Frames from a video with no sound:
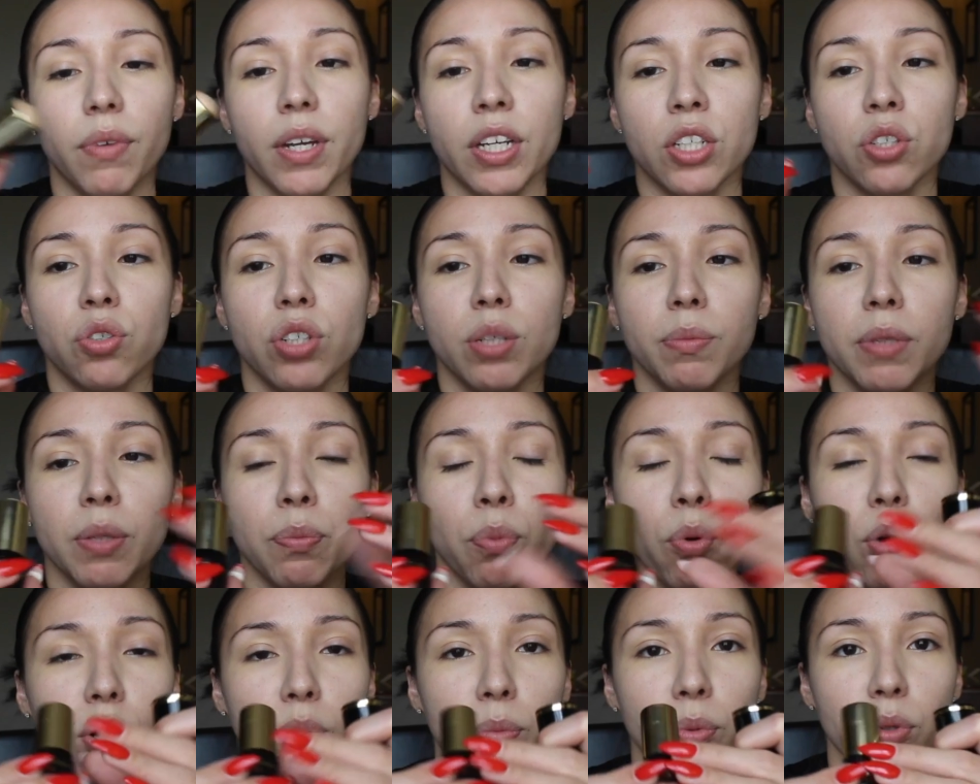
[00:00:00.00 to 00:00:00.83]
extremely
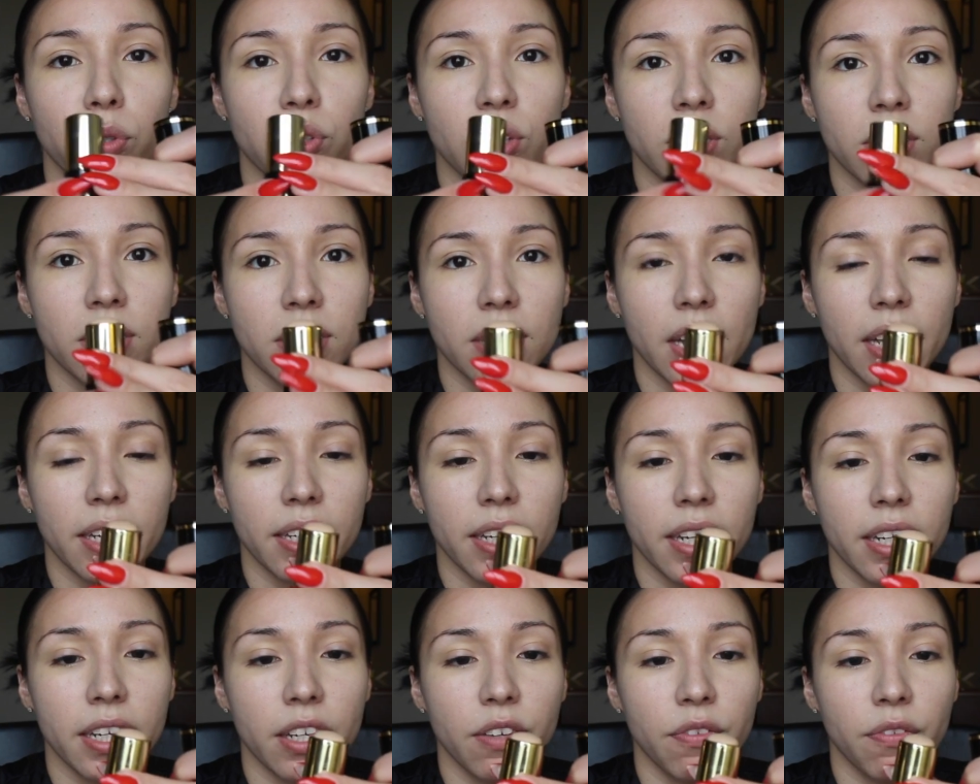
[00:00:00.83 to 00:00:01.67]
portable, just
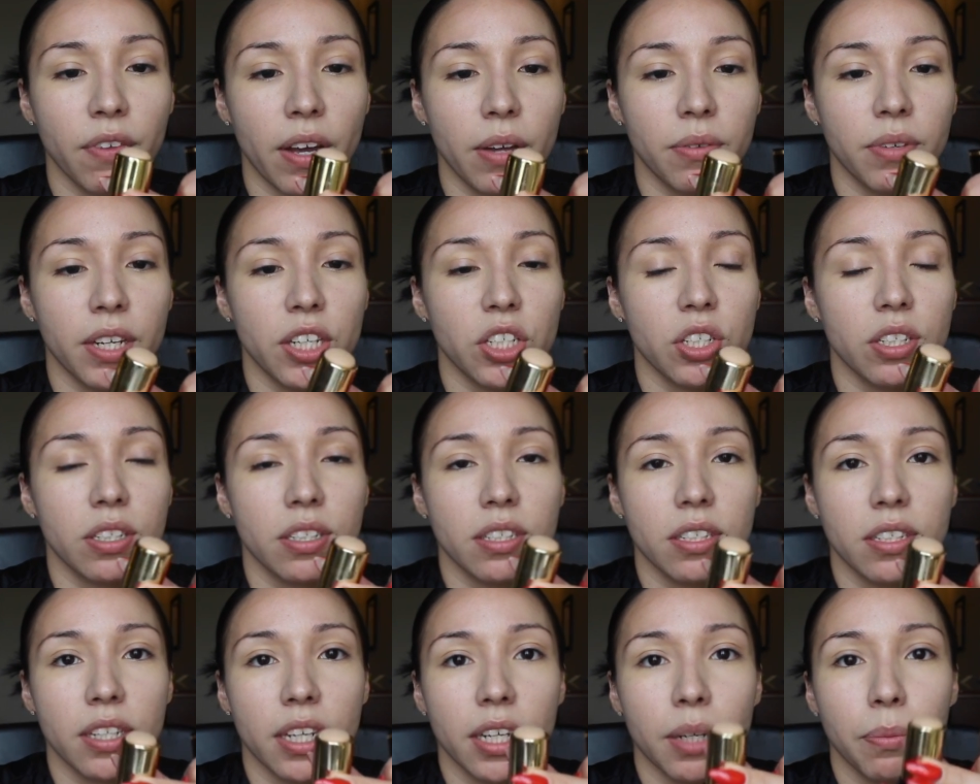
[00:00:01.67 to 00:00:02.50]
like any foundation
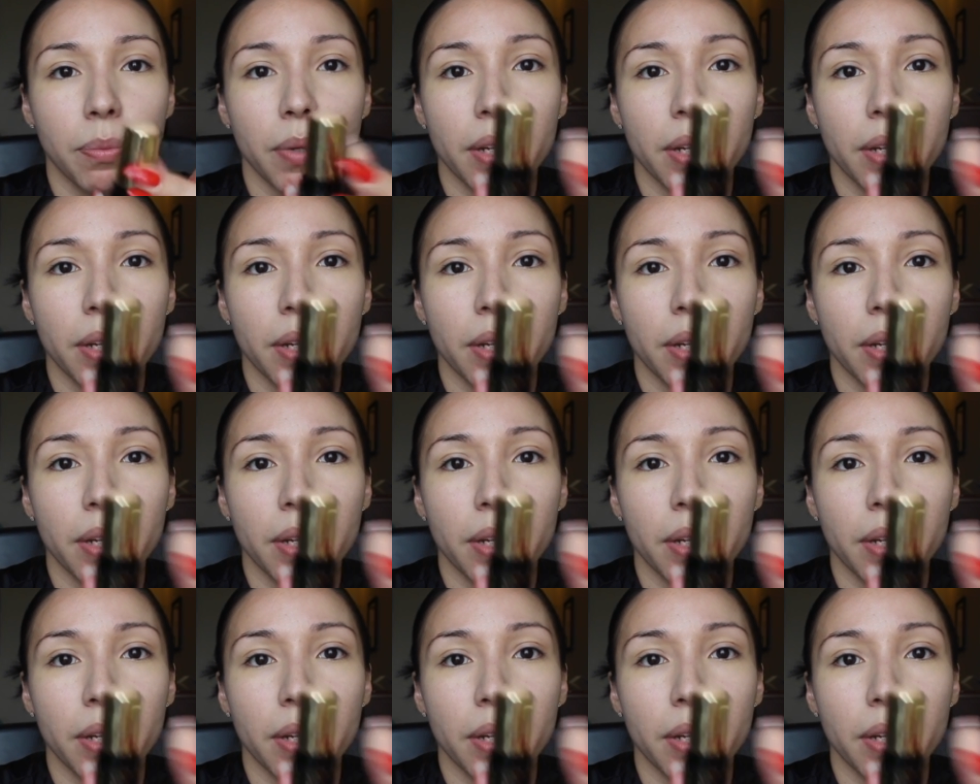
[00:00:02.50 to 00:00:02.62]
stick.